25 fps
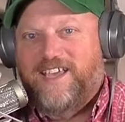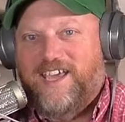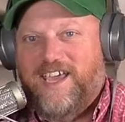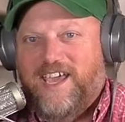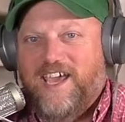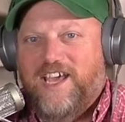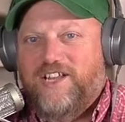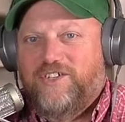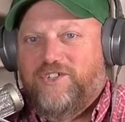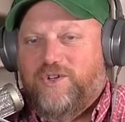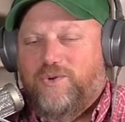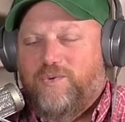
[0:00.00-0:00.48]

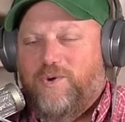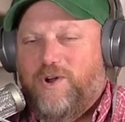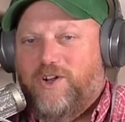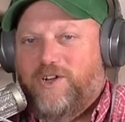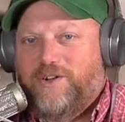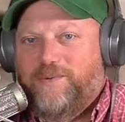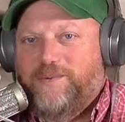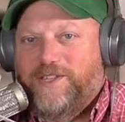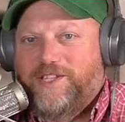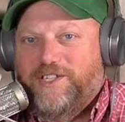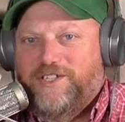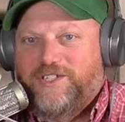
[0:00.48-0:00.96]
Andrew,
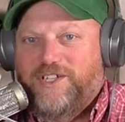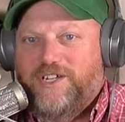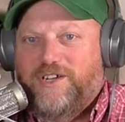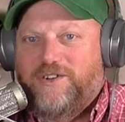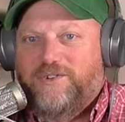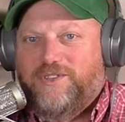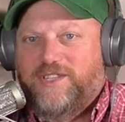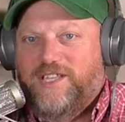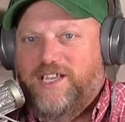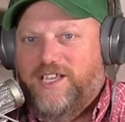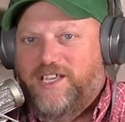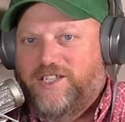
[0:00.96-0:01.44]
welcome to the
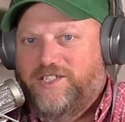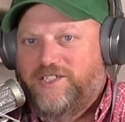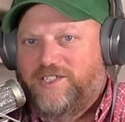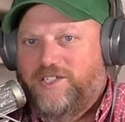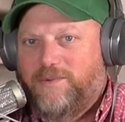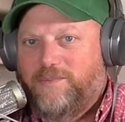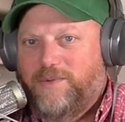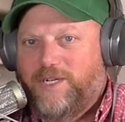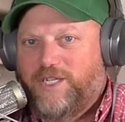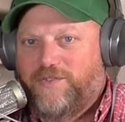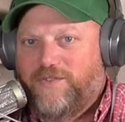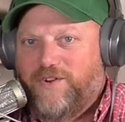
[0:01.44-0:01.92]
show. Thank you
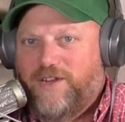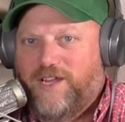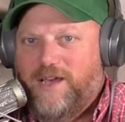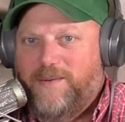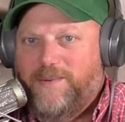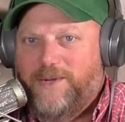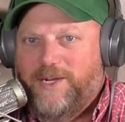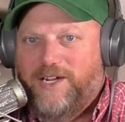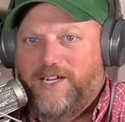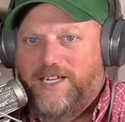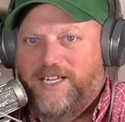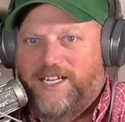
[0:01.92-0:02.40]
so much for
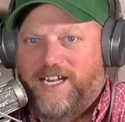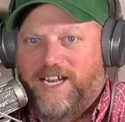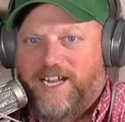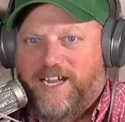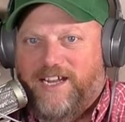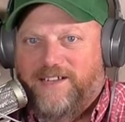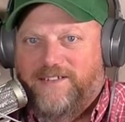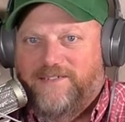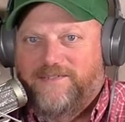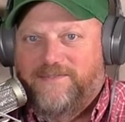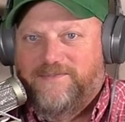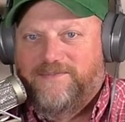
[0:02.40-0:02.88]
coming on
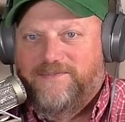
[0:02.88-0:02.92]
today.